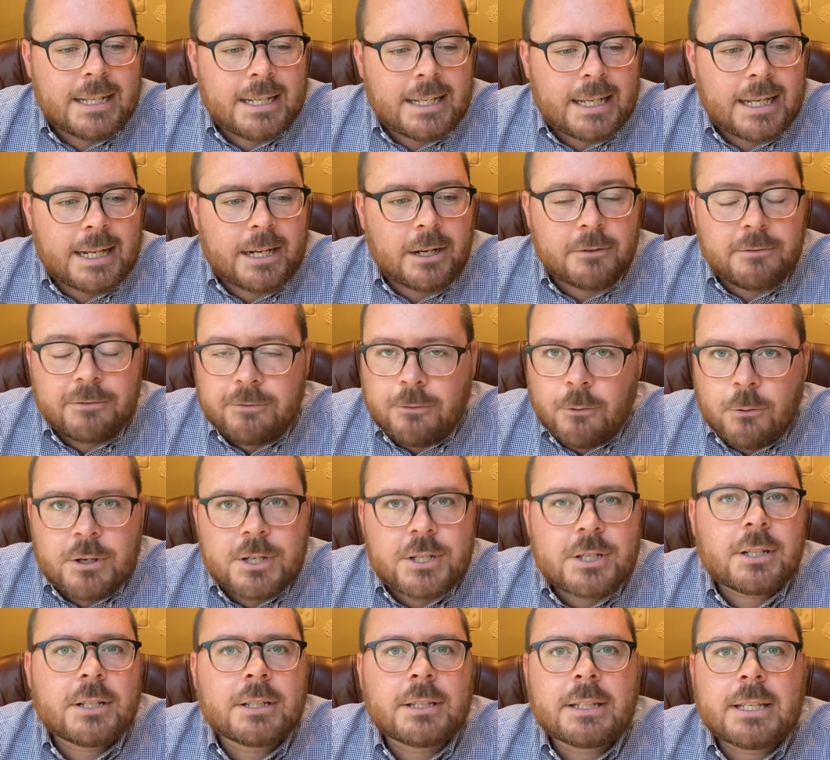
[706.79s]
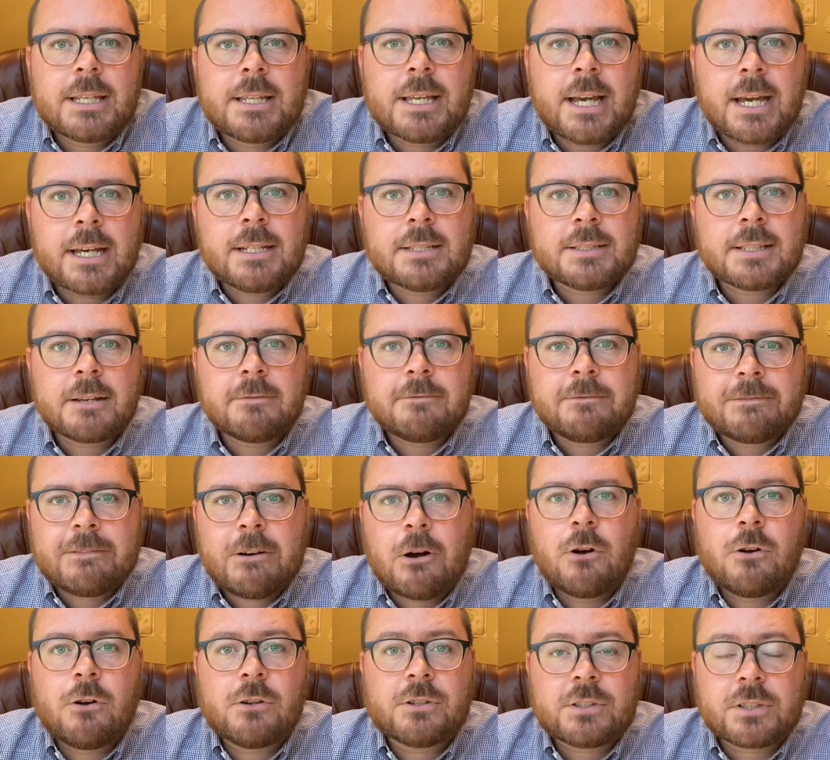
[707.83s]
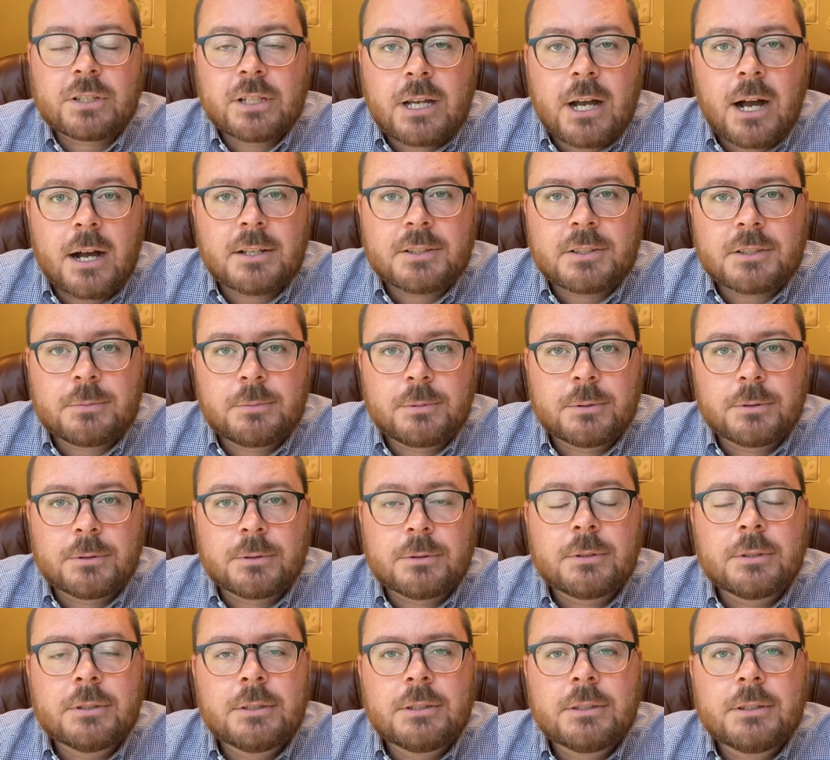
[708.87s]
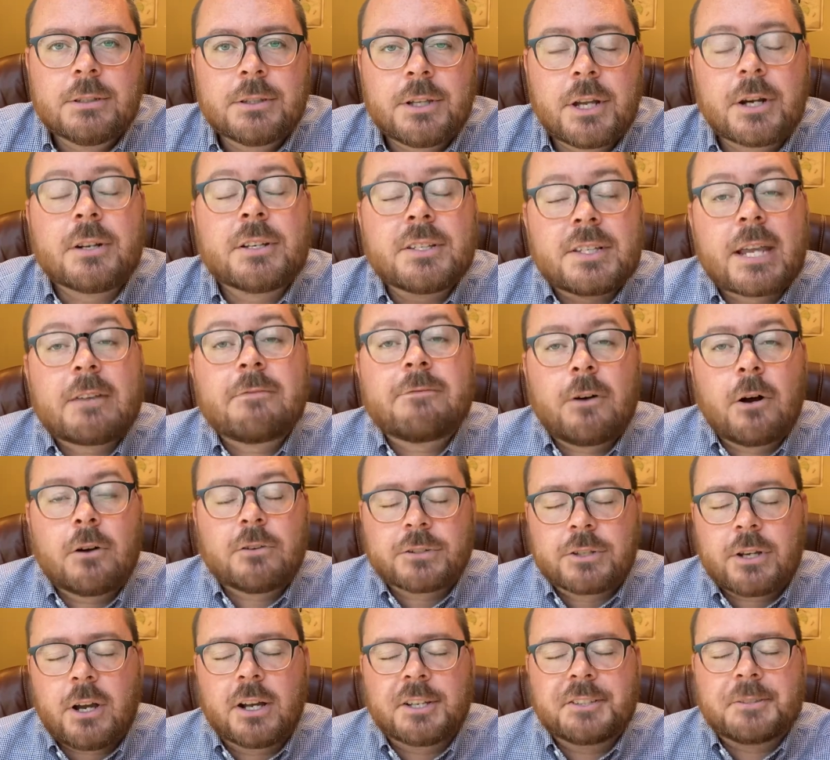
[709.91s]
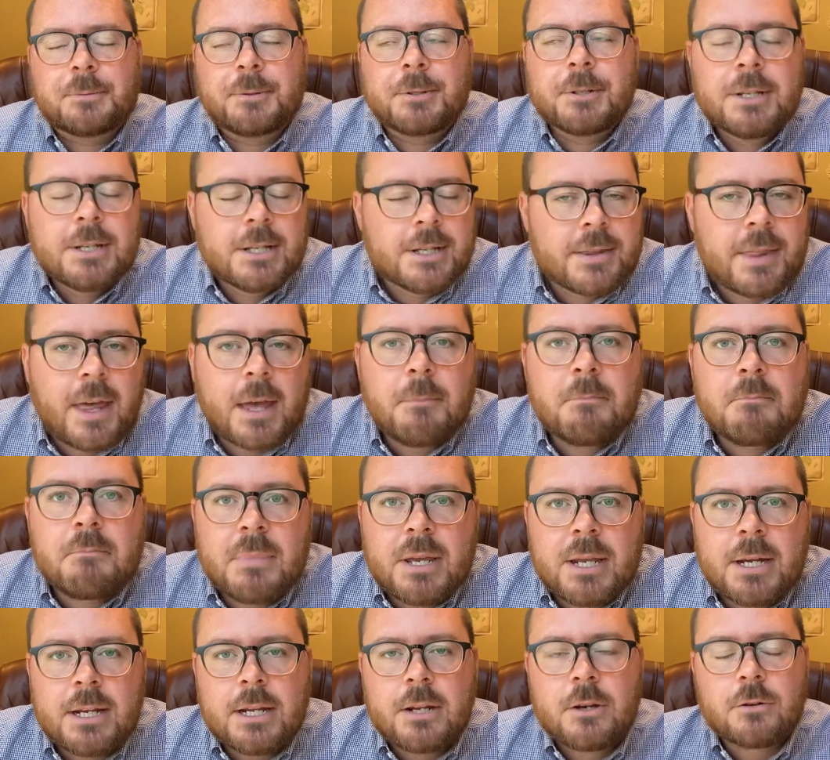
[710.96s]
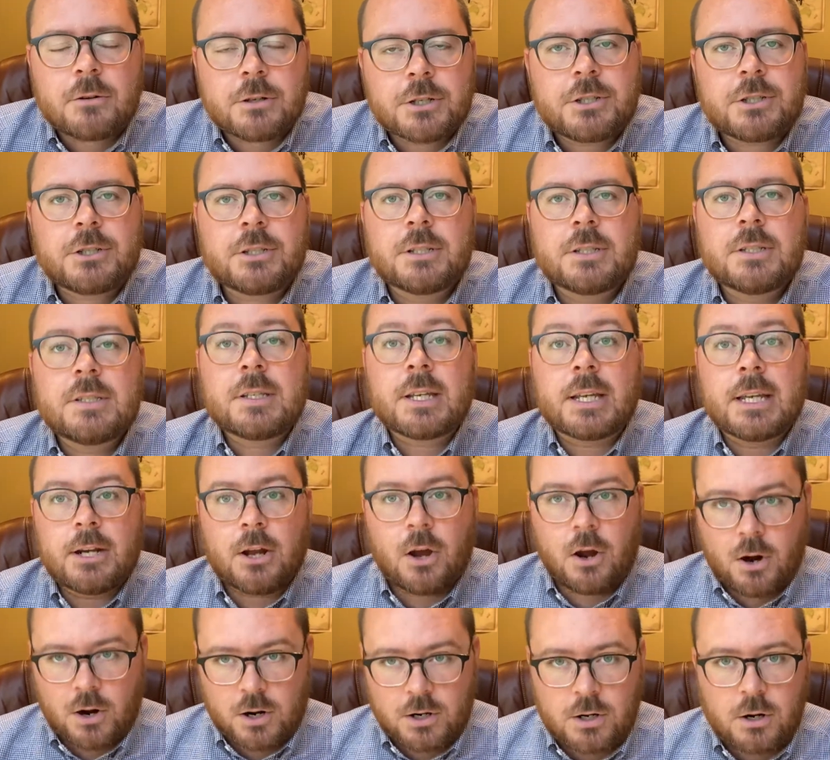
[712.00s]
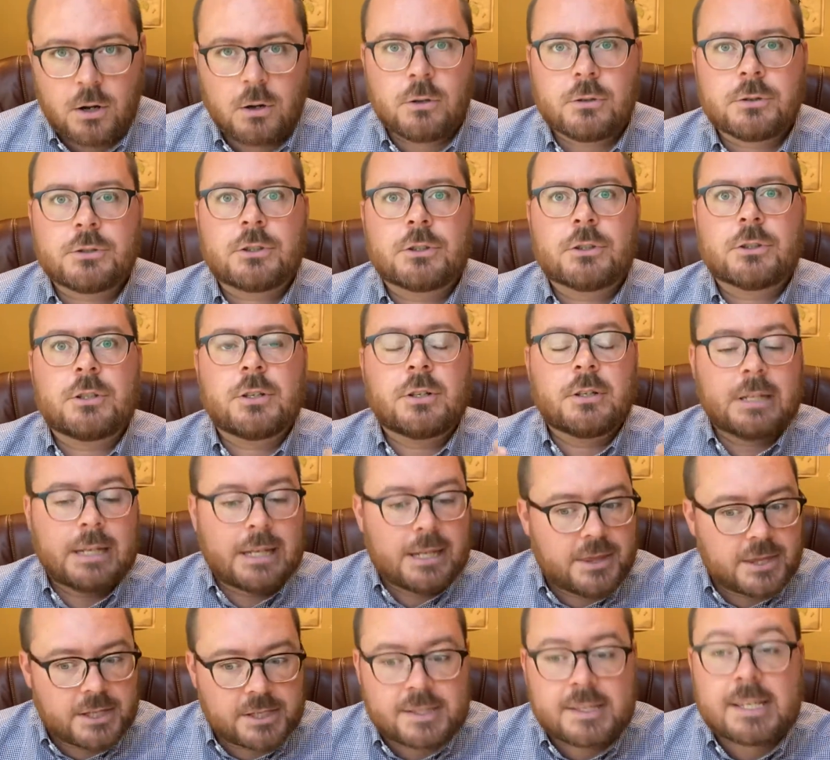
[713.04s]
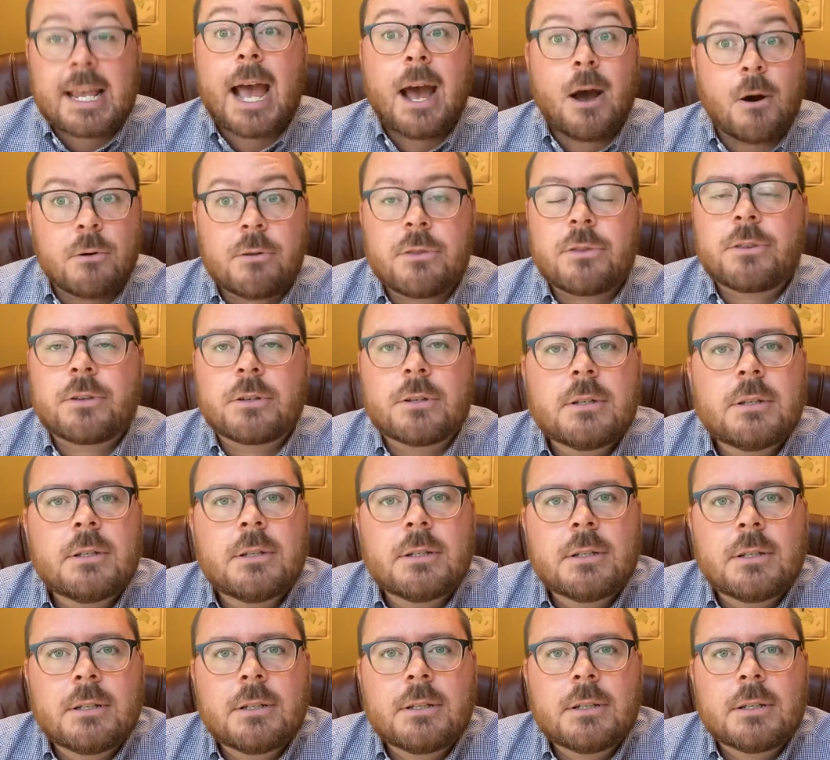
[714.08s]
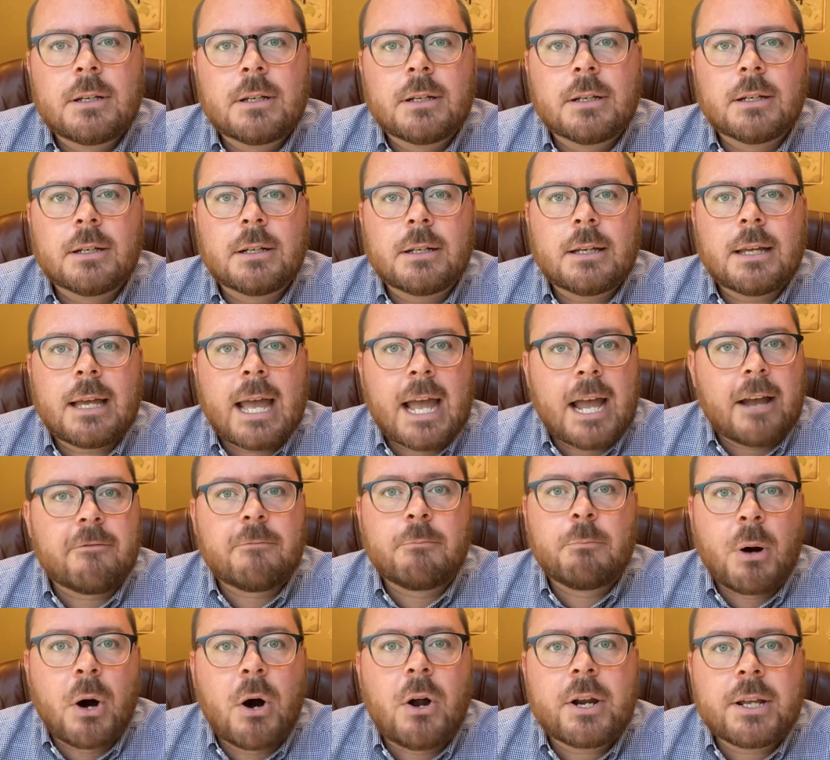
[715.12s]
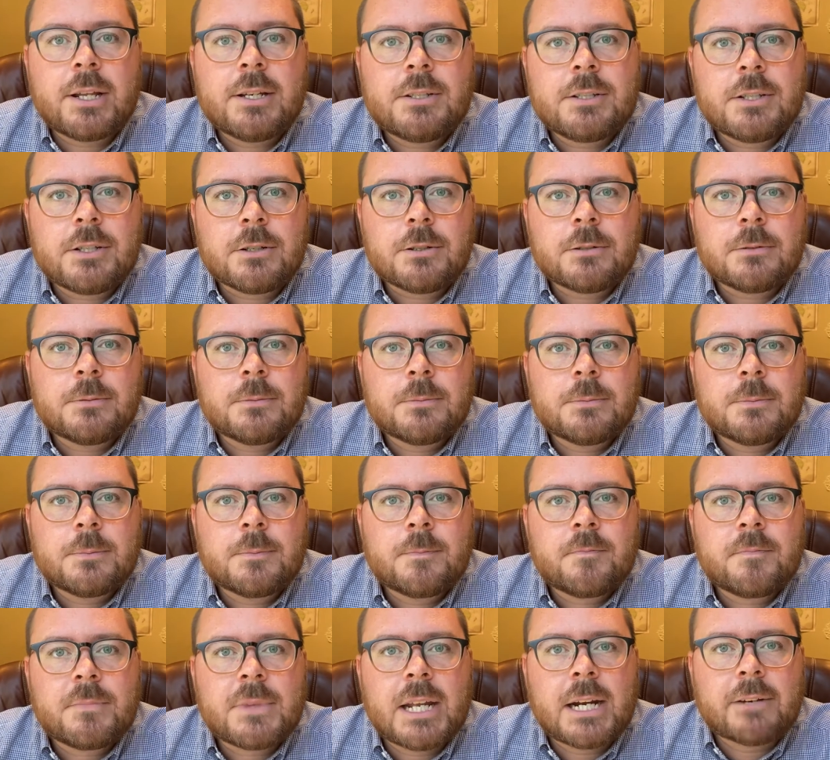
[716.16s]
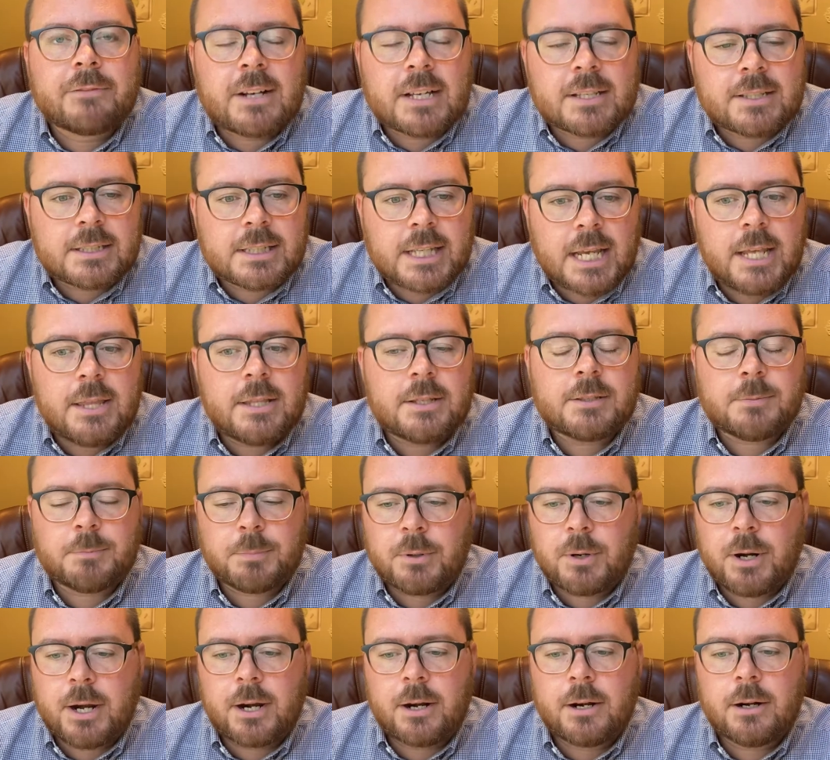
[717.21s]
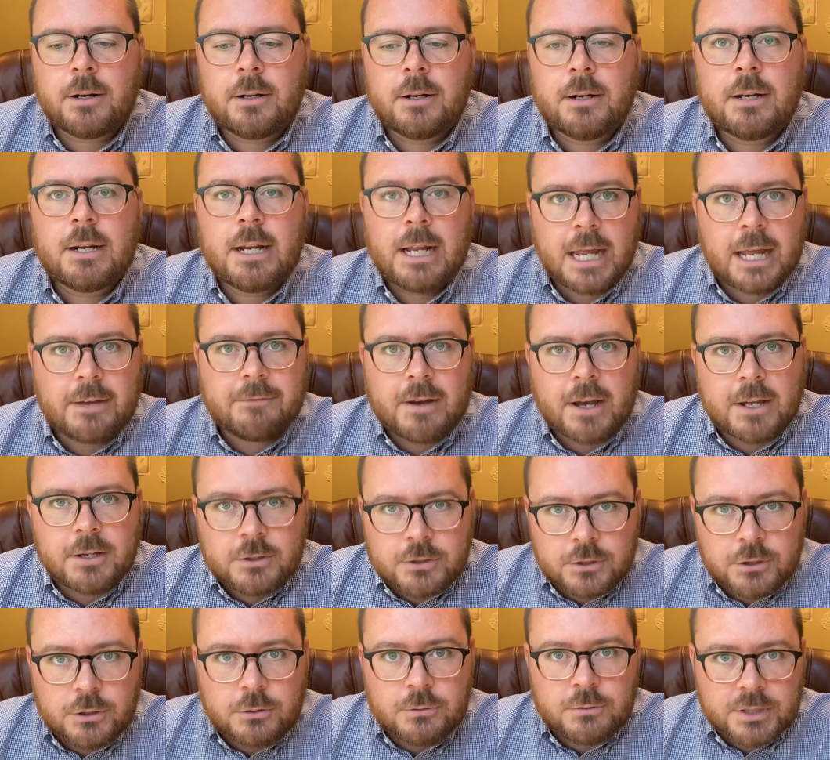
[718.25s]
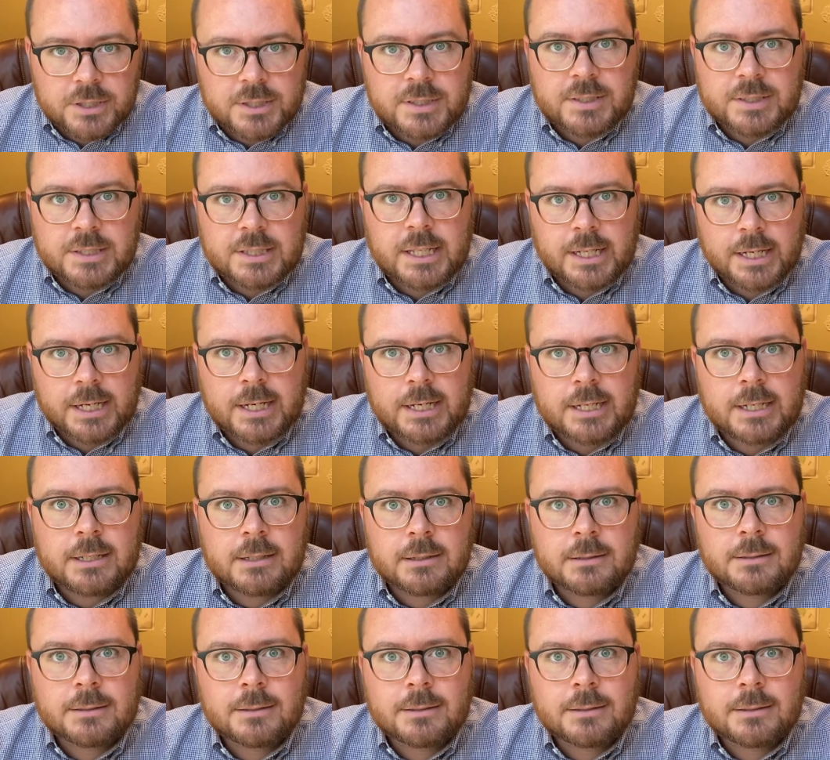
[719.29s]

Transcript: And unfortunately, that is a false gospel. There is a false gospel that many Christians in our culture in the South uh, have bought into. That if I say this prayer, if I do this thing,